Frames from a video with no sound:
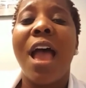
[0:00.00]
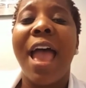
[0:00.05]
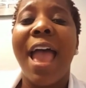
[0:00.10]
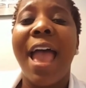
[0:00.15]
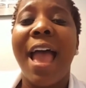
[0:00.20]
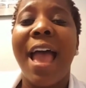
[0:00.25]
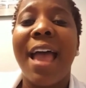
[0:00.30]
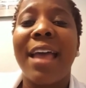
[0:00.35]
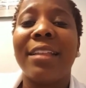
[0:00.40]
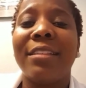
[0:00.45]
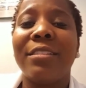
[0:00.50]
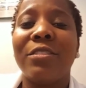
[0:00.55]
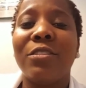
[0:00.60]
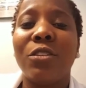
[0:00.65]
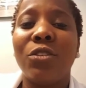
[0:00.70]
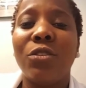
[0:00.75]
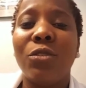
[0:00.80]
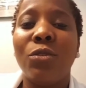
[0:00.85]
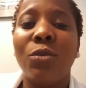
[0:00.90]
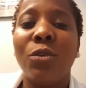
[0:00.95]
And
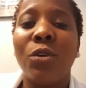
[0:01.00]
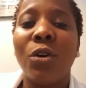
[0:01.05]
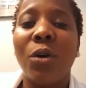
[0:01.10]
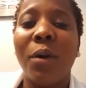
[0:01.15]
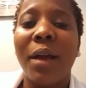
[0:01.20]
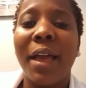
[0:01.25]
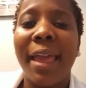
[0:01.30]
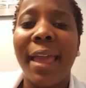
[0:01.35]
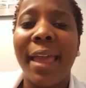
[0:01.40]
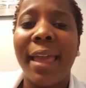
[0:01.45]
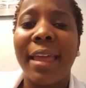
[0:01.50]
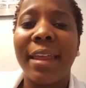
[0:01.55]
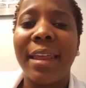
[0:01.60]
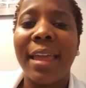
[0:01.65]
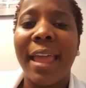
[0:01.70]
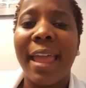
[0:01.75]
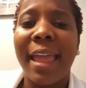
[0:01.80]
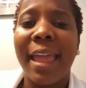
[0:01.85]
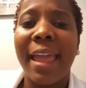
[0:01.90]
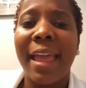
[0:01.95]
you go
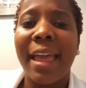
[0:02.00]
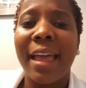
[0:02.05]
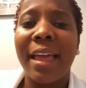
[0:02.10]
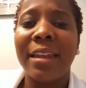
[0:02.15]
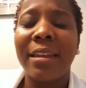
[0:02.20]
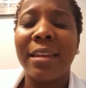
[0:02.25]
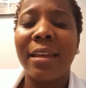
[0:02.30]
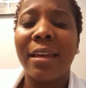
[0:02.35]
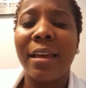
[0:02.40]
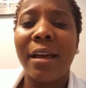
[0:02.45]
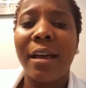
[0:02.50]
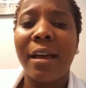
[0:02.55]
ahead and